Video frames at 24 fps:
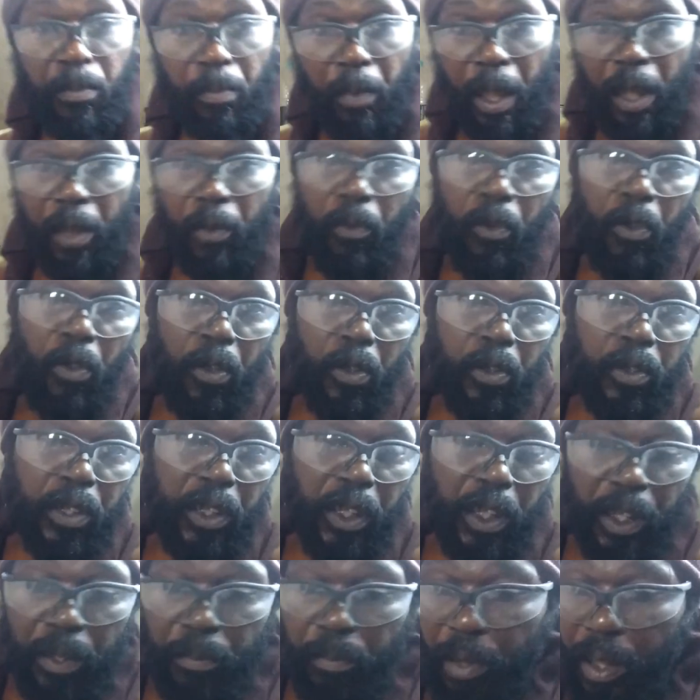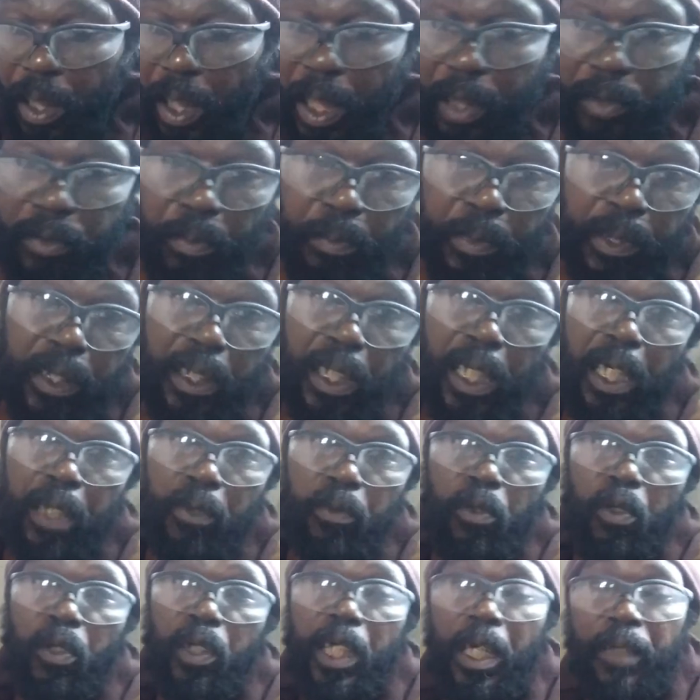my work scene, because when I start
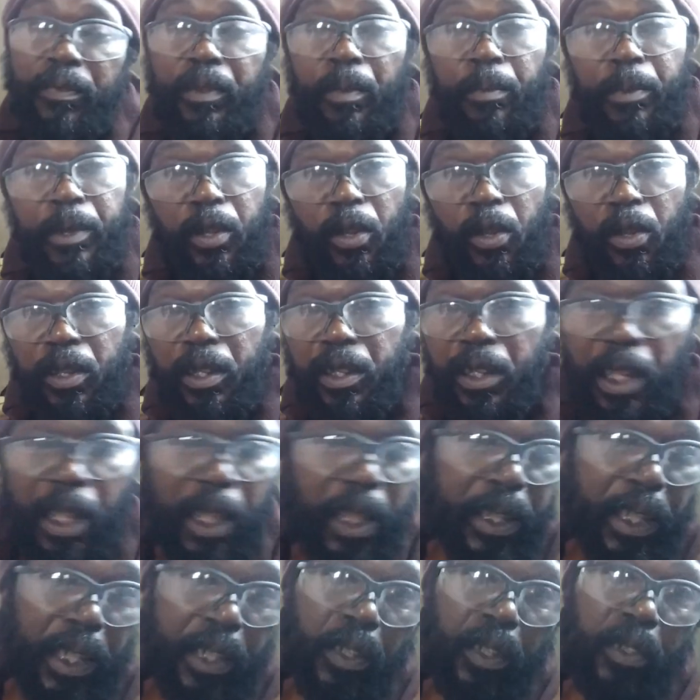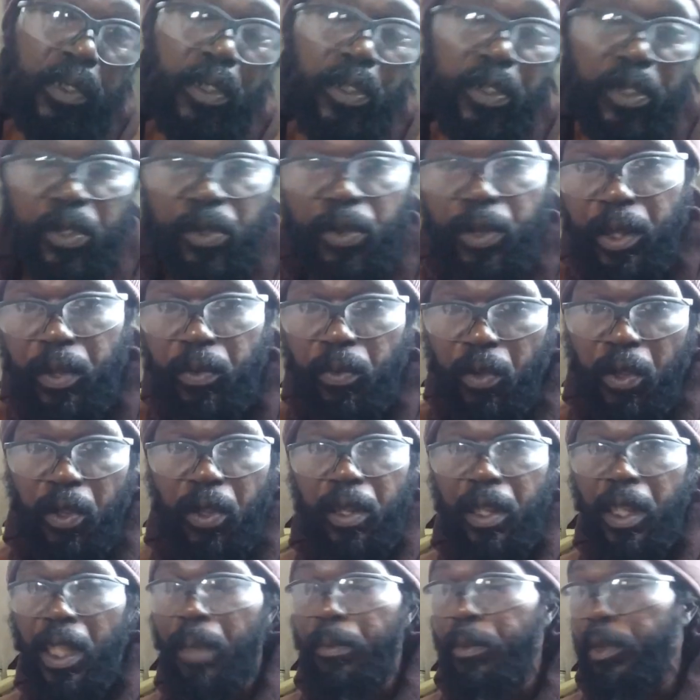work after I'm done talking, I'll just straight
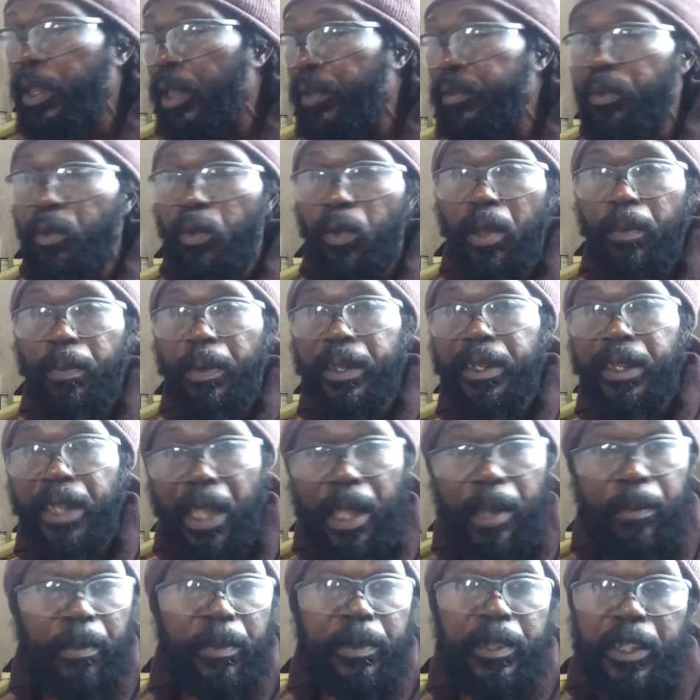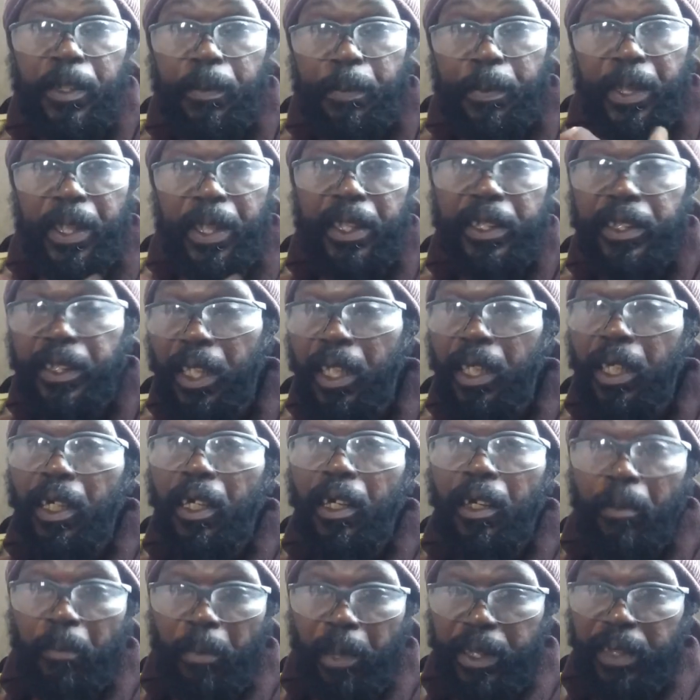work. I mean, I'll do all the time and space
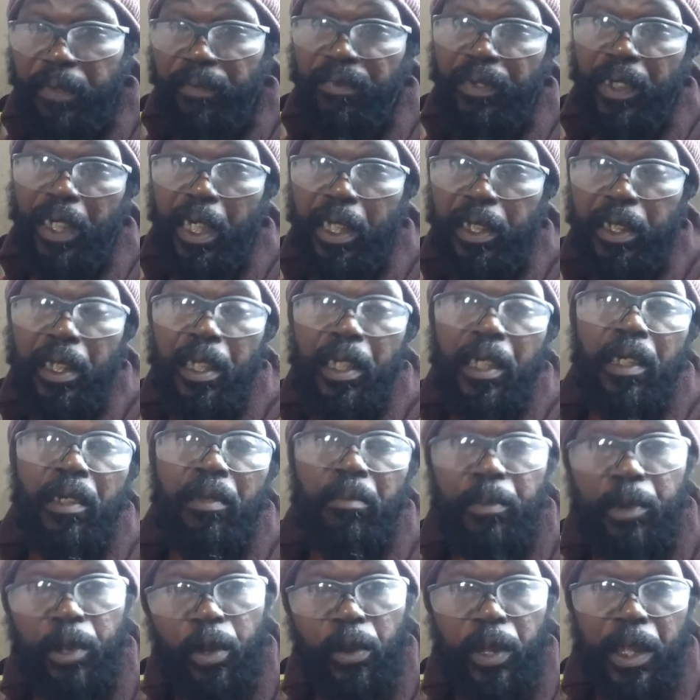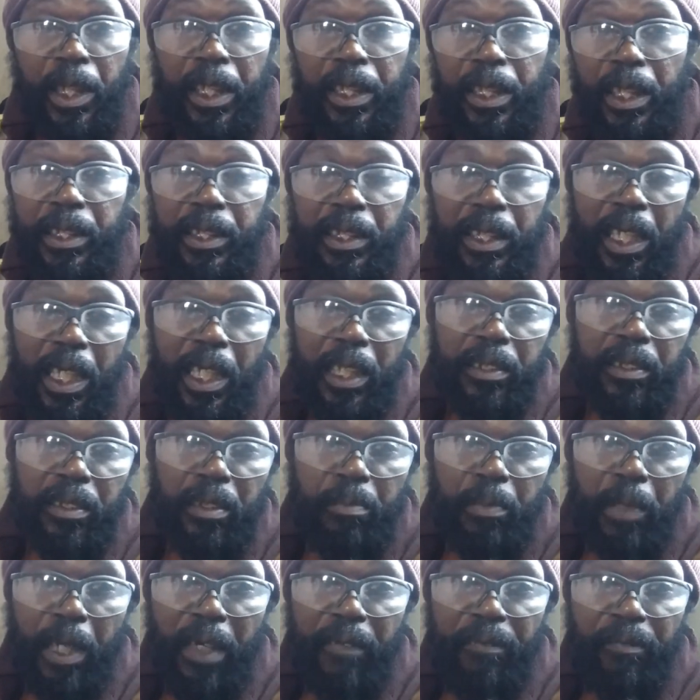on the vlog. Me only get a chance in
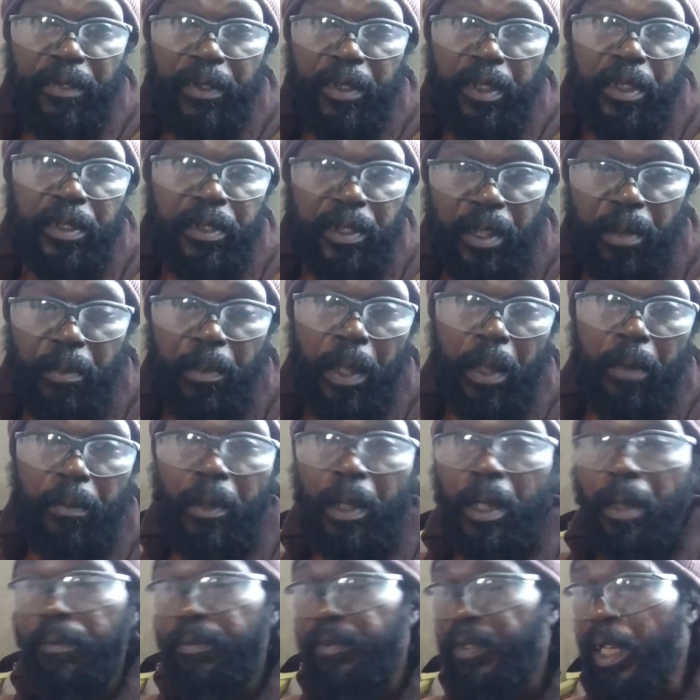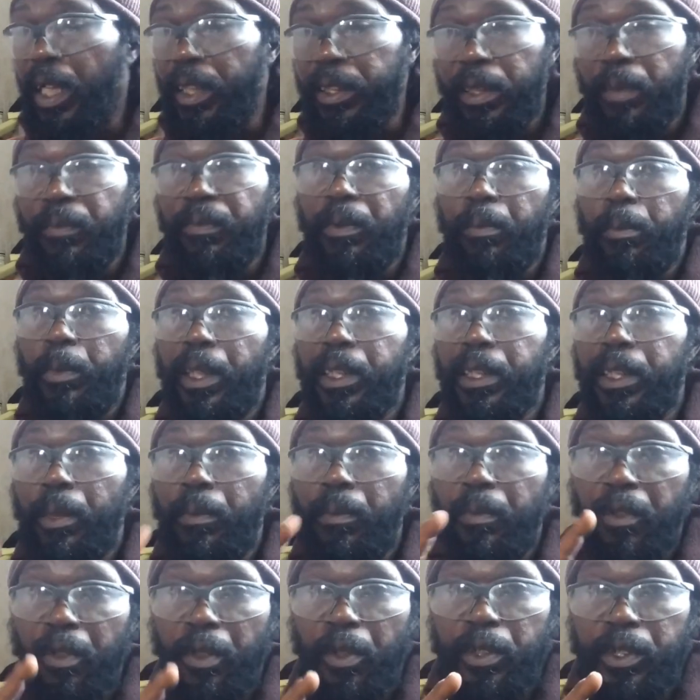my videos and my vlog them to make them
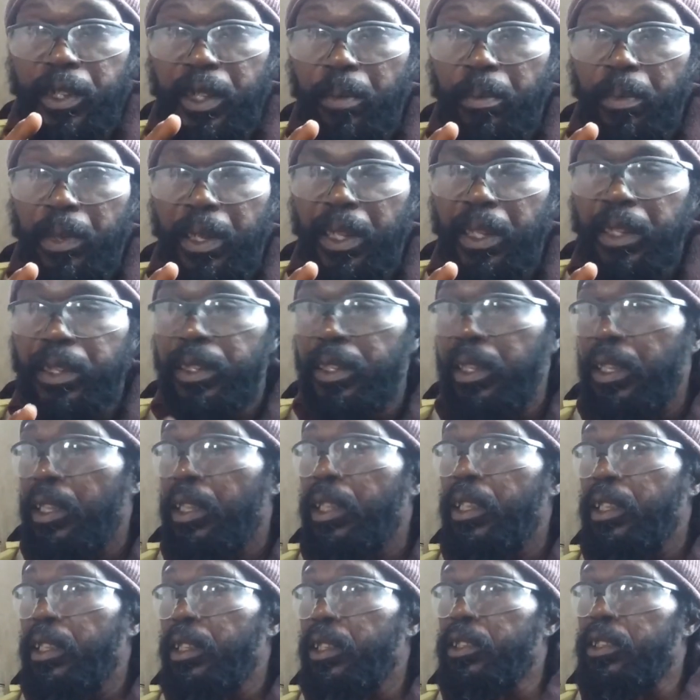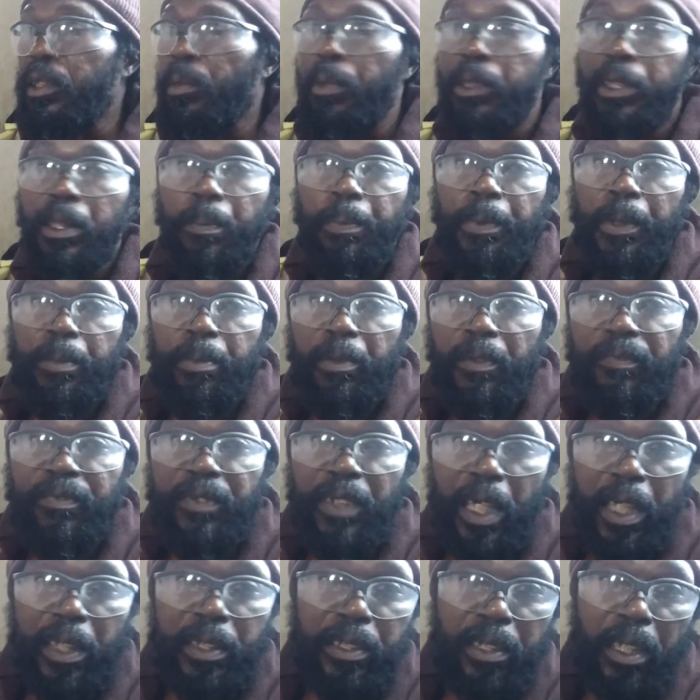30 minutes. Some other people
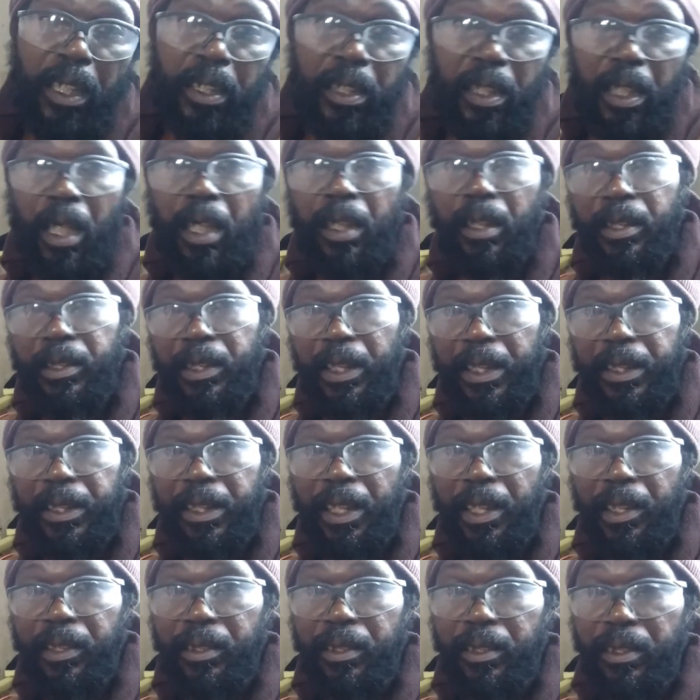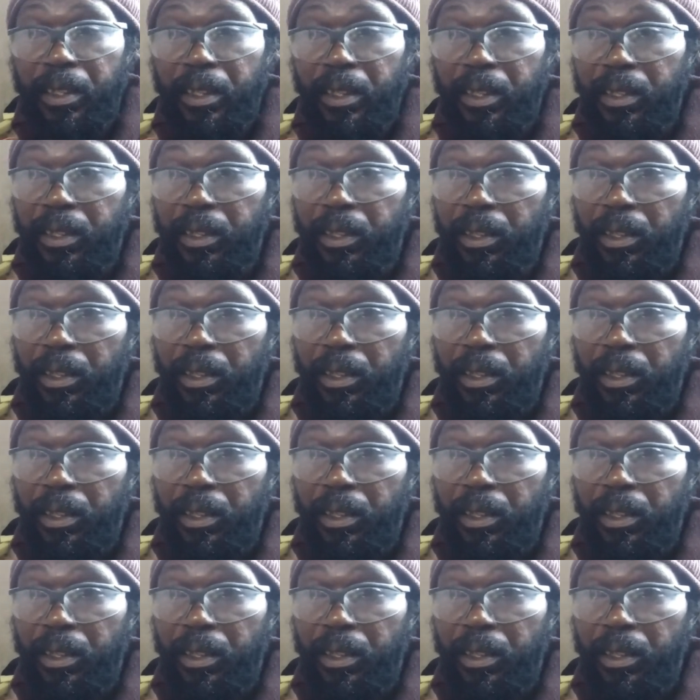vlogs are longer than that, see.